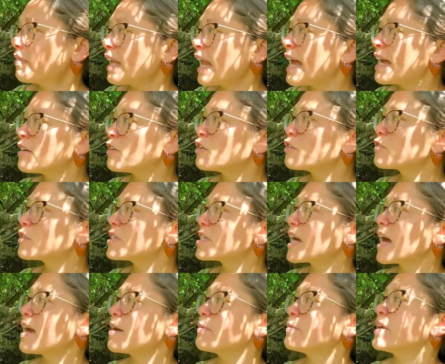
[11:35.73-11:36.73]
And over
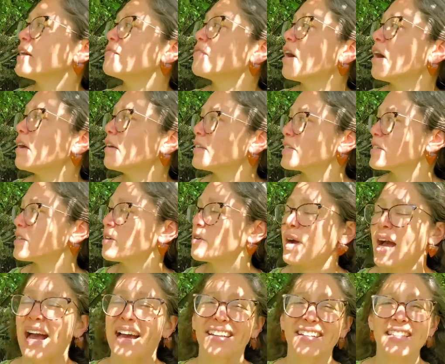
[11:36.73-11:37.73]
time we have also
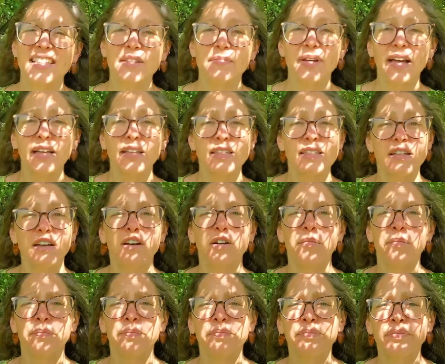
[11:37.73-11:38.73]
added
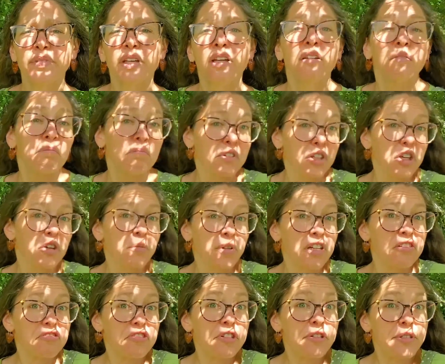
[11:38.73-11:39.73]
some
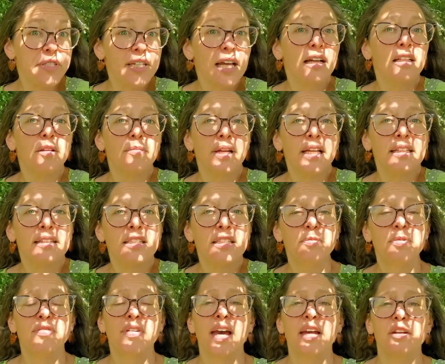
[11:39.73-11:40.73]
human-introduced elements.
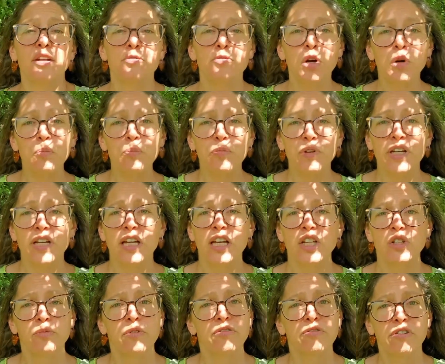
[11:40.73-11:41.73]
We've added a rope
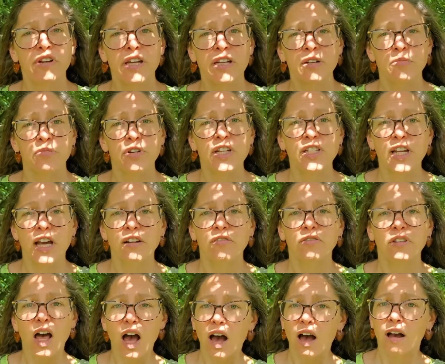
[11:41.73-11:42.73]
bridge, we've created a bridge out of
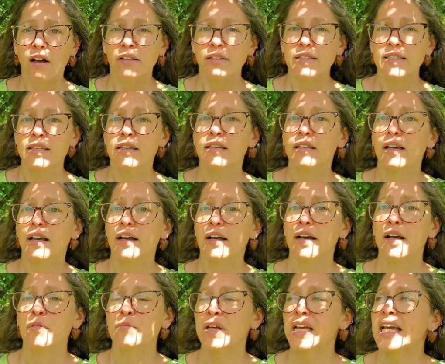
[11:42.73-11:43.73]
logs,
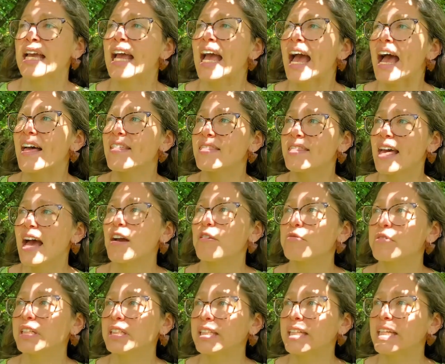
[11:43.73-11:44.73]
and that
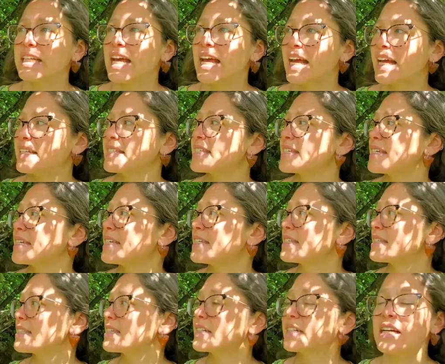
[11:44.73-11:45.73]
really enhances
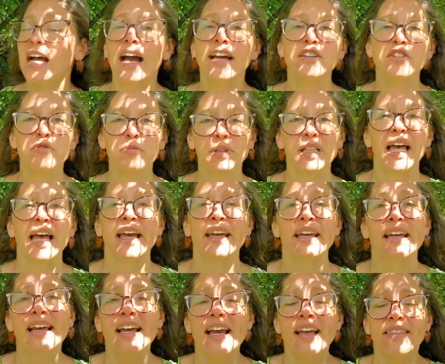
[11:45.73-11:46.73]
the kind of play
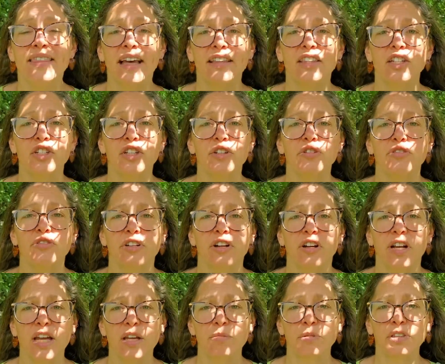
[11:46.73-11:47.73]
that the children are
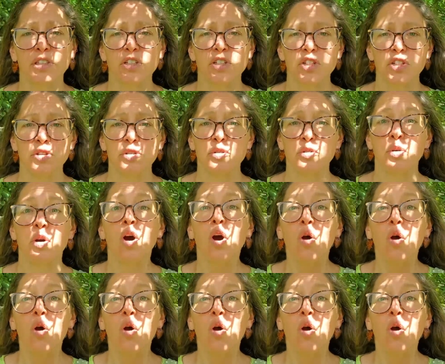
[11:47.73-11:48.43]
able to do